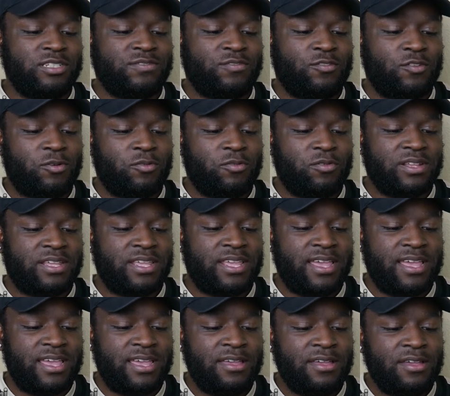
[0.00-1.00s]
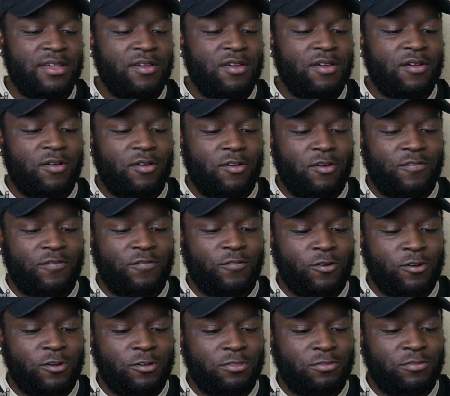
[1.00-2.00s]
401k or
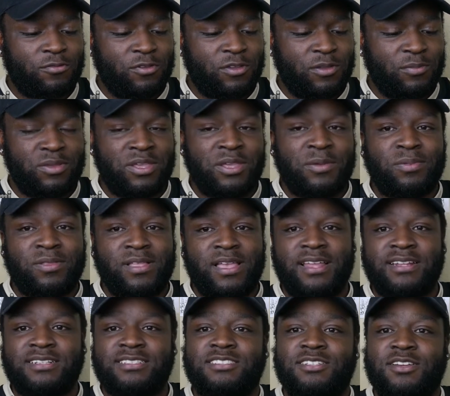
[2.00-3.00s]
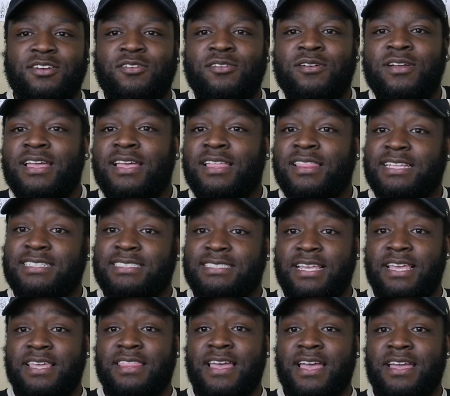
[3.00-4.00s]
403b plan. So let's
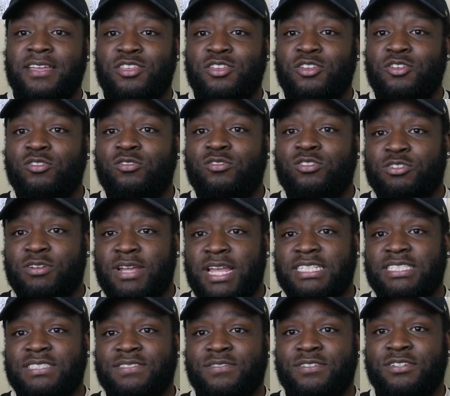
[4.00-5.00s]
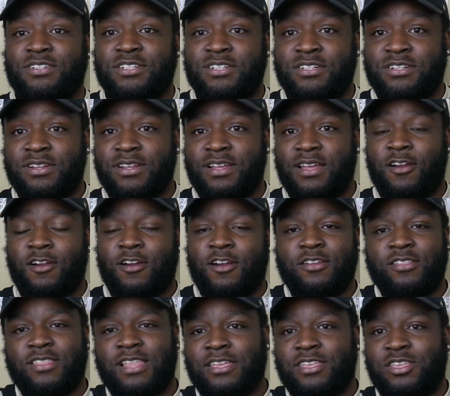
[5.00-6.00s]
say that you transferred
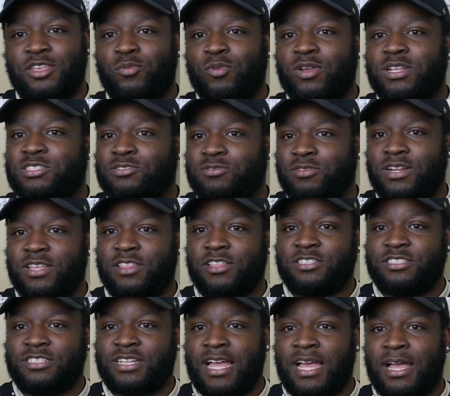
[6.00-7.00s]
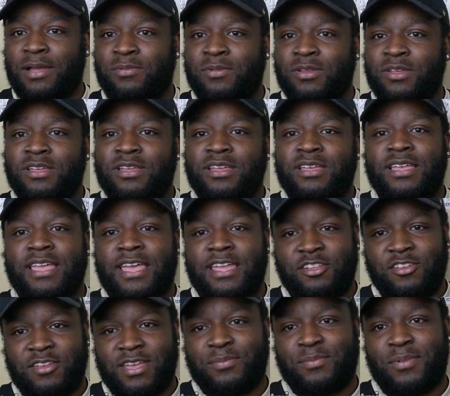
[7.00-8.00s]
or like you went to another job
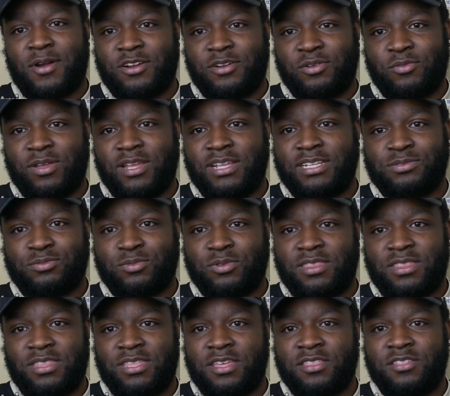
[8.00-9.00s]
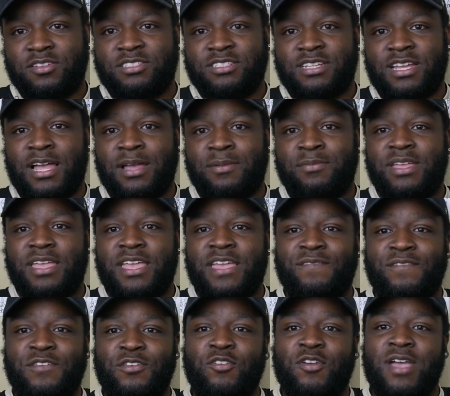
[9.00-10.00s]
and you had parted ways with the other job.
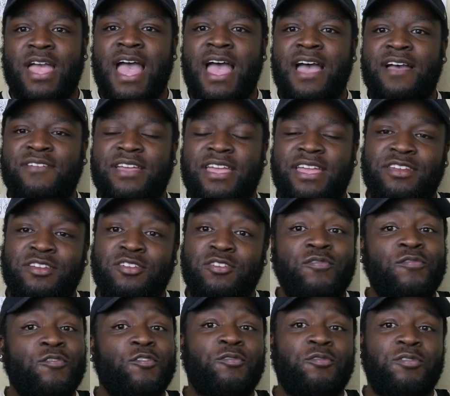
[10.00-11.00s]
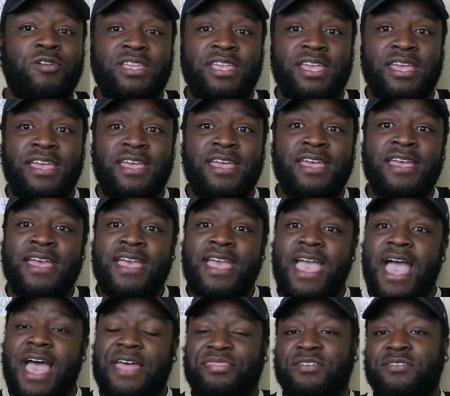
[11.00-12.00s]
If you have a new 401k
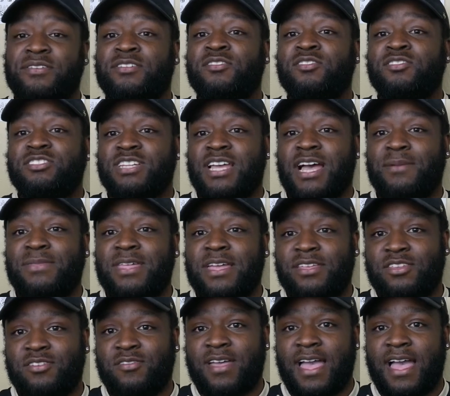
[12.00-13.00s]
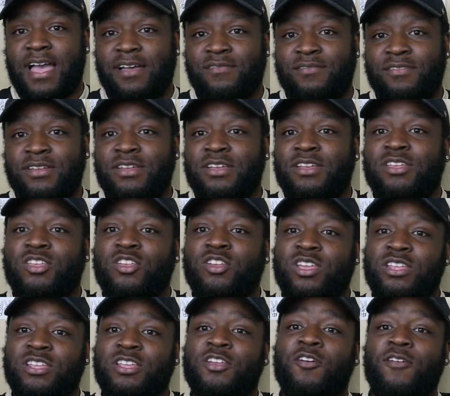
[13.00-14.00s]
at the new job that you have, you
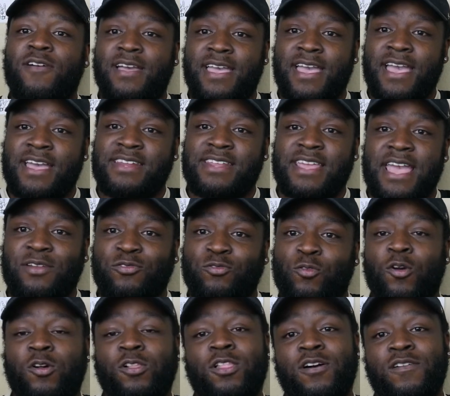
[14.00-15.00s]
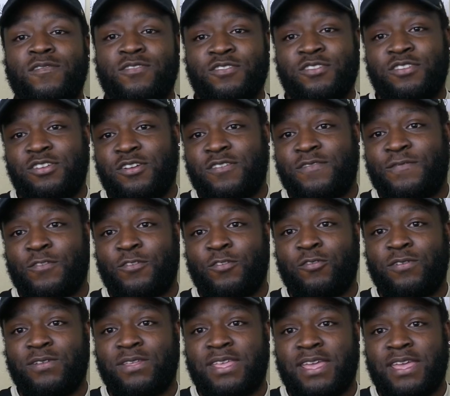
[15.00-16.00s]
can go ahead and roll over your
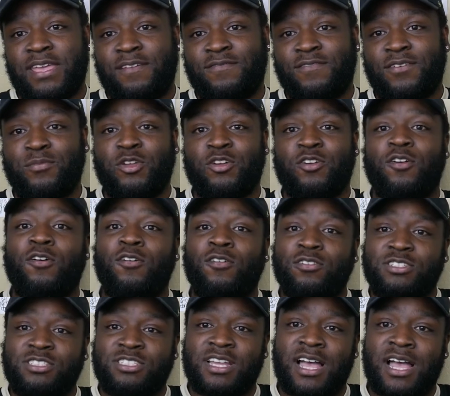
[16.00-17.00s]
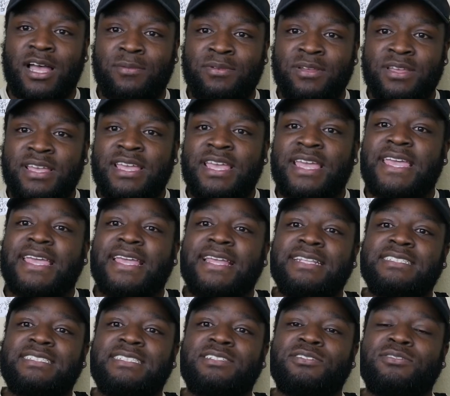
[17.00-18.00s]
401k from your old job
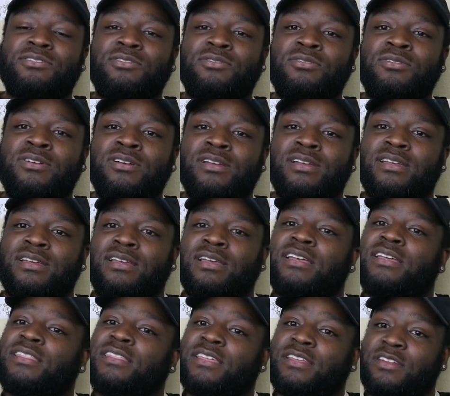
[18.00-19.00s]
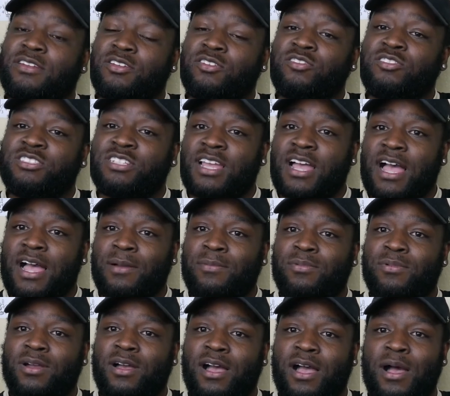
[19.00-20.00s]
into the new
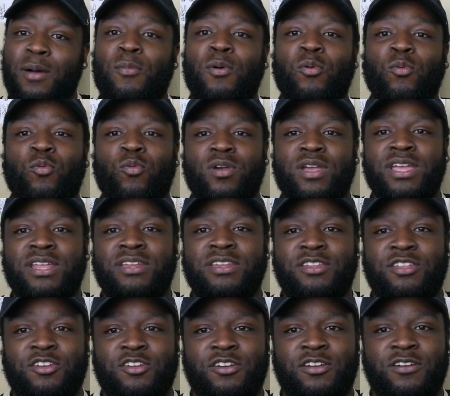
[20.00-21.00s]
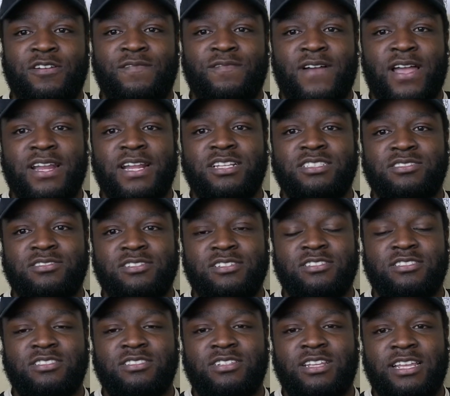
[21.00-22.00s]
job um, when your financial
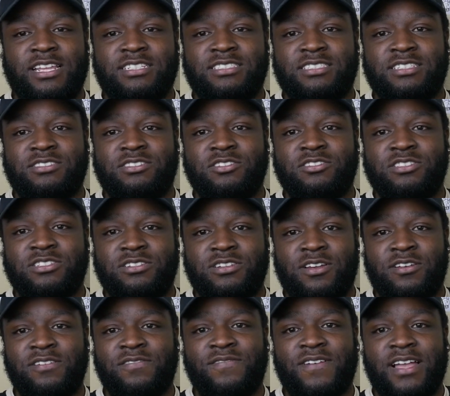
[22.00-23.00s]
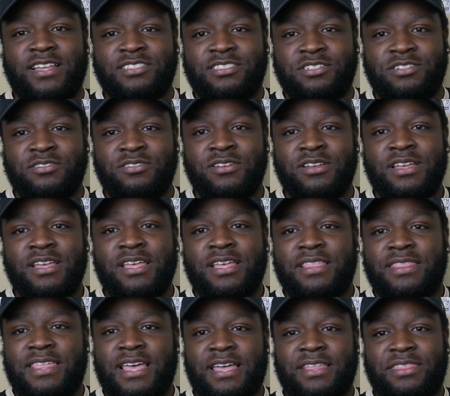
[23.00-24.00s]
institution notifies you
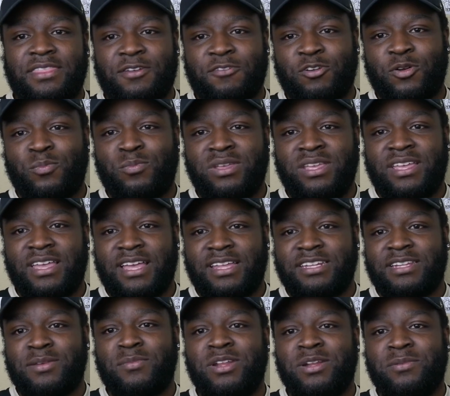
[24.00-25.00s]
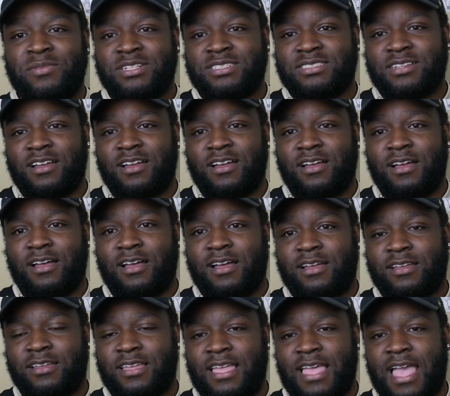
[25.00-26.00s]
that there will be a de minimis
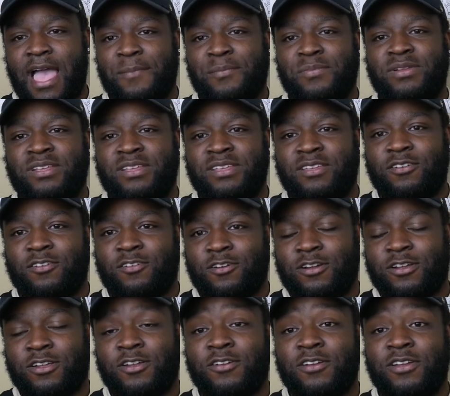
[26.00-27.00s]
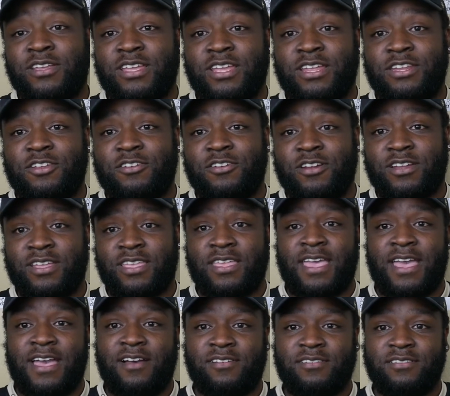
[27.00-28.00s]
uh, happening or occurring in your
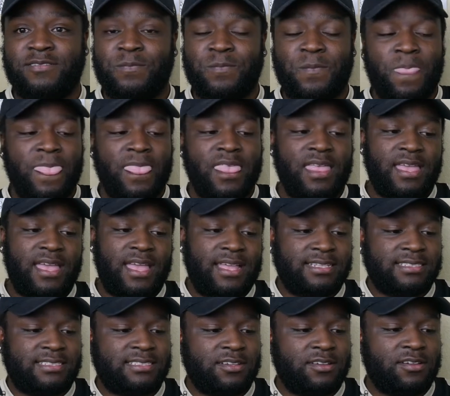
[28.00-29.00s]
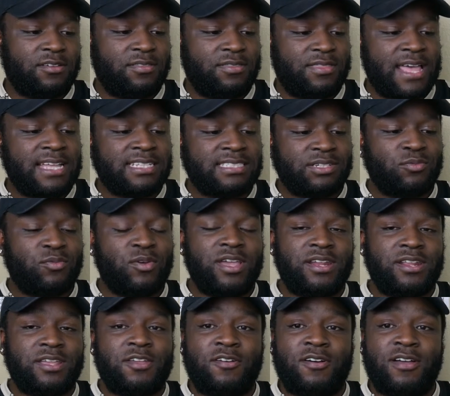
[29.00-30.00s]
account. And so that's a way
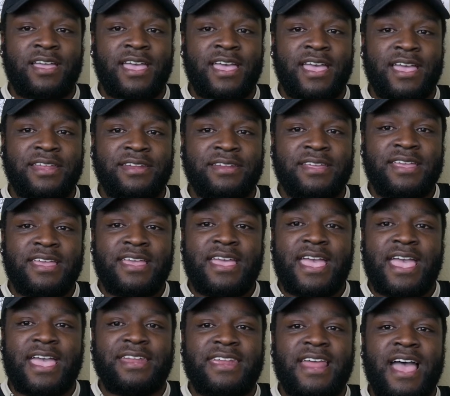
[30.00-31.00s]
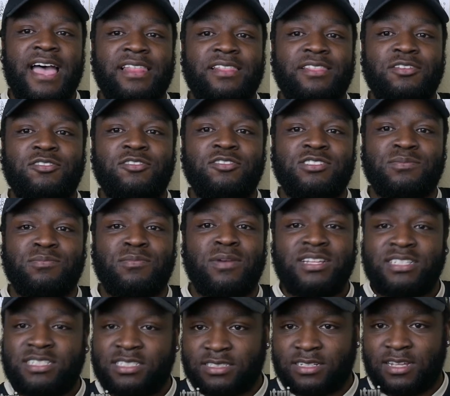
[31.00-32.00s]
to go ahead and not lose
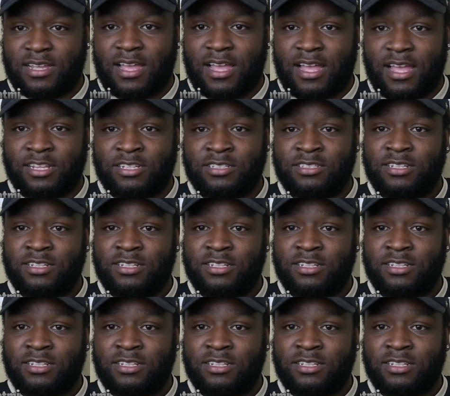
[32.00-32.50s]
much uh,